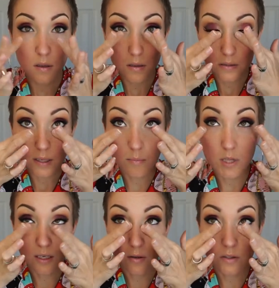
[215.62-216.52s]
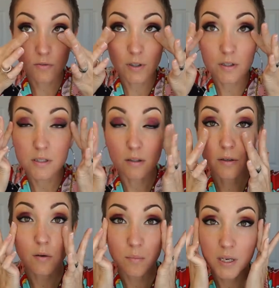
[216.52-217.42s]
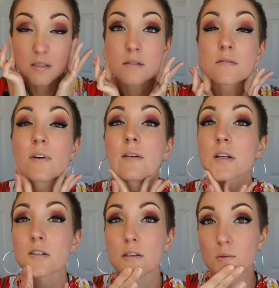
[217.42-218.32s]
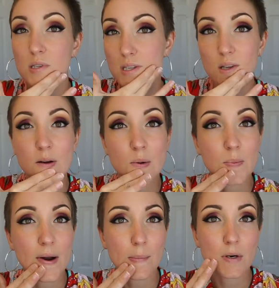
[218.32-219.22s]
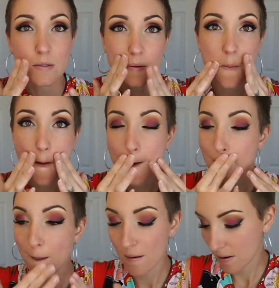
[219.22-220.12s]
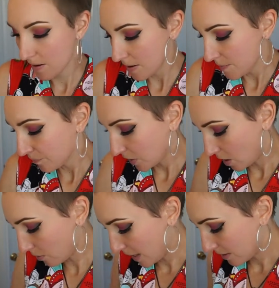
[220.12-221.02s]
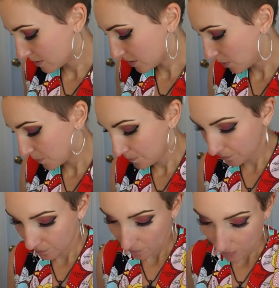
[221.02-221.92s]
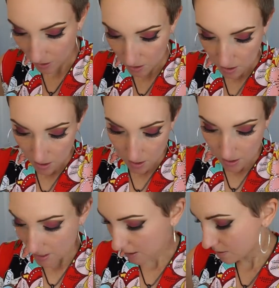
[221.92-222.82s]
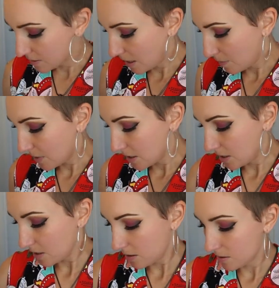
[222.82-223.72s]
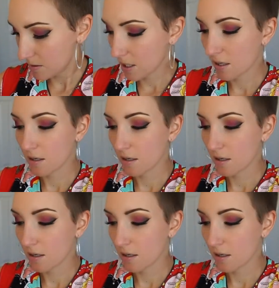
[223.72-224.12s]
same thing goes for silicone-based foundations with silicone primers. All right, so next step is